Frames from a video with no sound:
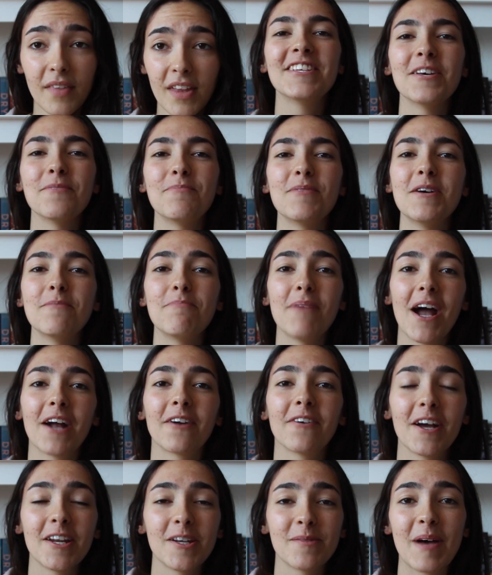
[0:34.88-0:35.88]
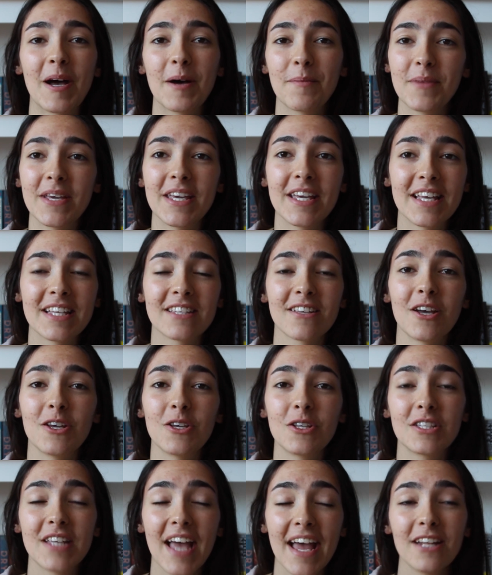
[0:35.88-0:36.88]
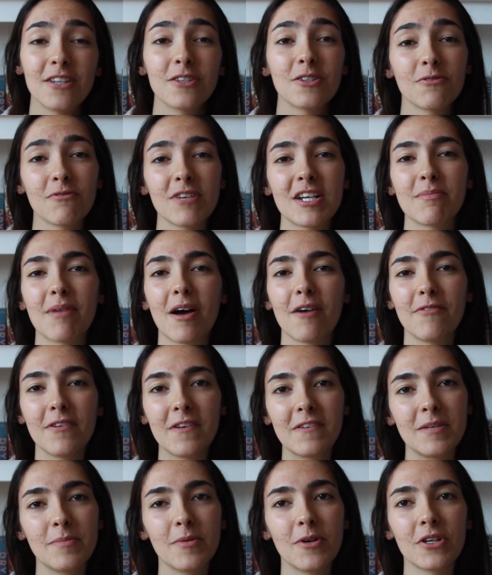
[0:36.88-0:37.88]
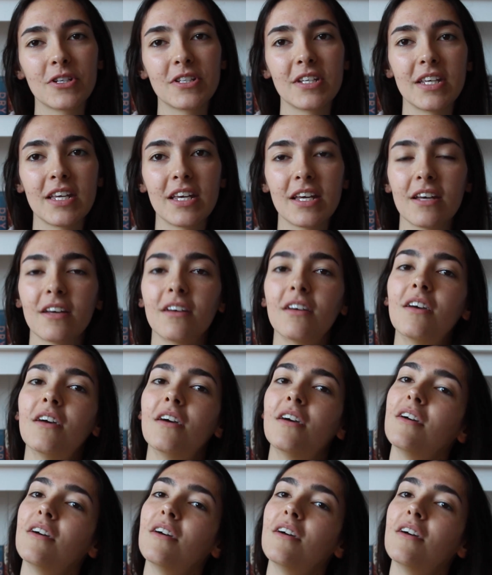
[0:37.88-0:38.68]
So a bit of background about me is I tend to read about 50 books a year,